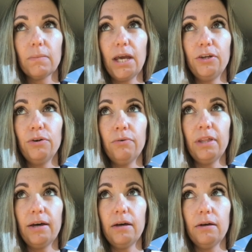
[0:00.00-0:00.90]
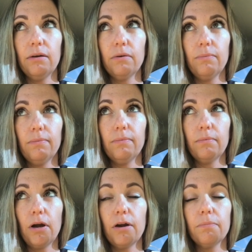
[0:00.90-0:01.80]
I know that
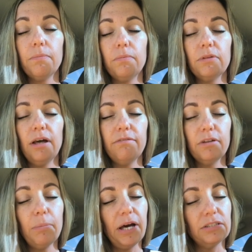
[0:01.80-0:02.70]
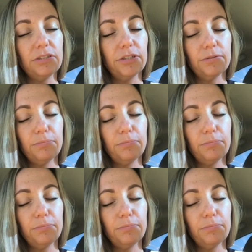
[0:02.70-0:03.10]
our lovely Pastor